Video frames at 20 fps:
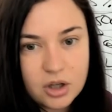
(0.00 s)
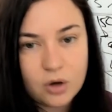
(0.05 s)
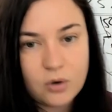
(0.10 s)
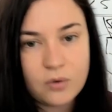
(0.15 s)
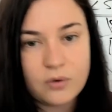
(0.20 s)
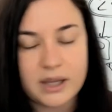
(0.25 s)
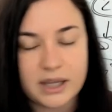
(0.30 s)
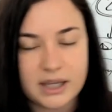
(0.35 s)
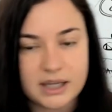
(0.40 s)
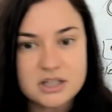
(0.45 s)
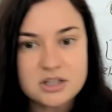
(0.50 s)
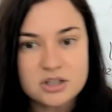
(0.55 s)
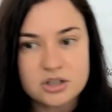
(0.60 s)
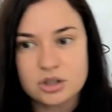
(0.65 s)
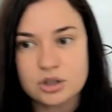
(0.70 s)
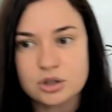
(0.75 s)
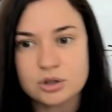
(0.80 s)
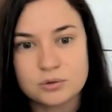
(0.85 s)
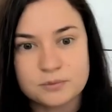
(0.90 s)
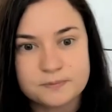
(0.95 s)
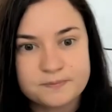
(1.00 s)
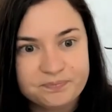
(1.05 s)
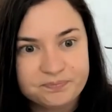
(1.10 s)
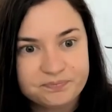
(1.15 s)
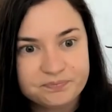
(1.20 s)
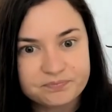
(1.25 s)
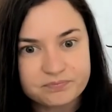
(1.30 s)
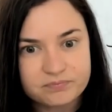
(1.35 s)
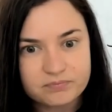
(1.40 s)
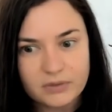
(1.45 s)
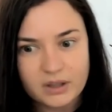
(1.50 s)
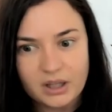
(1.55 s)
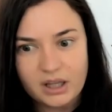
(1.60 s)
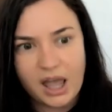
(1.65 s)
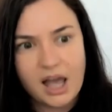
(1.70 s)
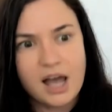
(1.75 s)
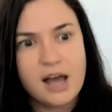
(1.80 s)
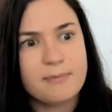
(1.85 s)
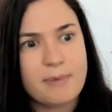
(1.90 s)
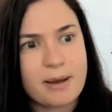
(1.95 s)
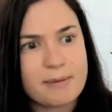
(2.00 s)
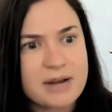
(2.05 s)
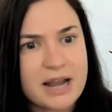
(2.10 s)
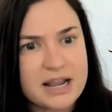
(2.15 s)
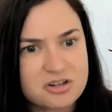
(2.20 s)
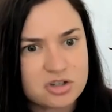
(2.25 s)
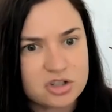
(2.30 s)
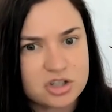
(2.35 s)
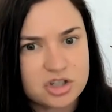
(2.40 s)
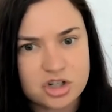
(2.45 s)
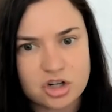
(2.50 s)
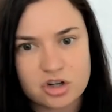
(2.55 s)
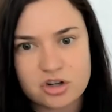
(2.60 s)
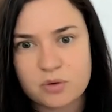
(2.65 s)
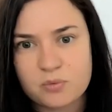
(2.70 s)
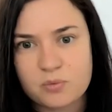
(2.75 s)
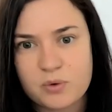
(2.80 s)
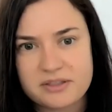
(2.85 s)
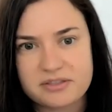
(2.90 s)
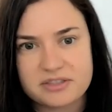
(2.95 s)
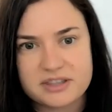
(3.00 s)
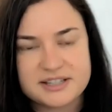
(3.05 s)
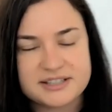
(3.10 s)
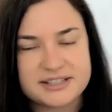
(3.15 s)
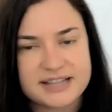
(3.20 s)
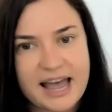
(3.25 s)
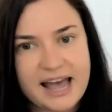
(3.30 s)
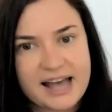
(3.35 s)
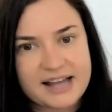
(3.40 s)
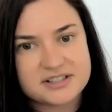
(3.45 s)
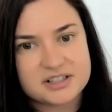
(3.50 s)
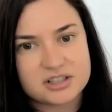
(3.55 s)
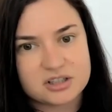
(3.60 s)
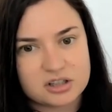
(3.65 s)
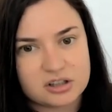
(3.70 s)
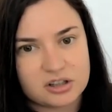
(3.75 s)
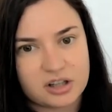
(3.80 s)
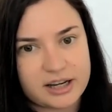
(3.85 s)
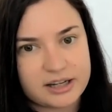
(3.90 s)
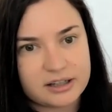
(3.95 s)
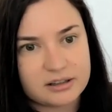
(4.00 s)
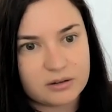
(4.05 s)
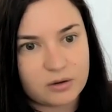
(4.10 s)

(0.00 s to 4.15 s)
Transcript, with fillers: go into, um, I'm gonna actually show you what these ads look like,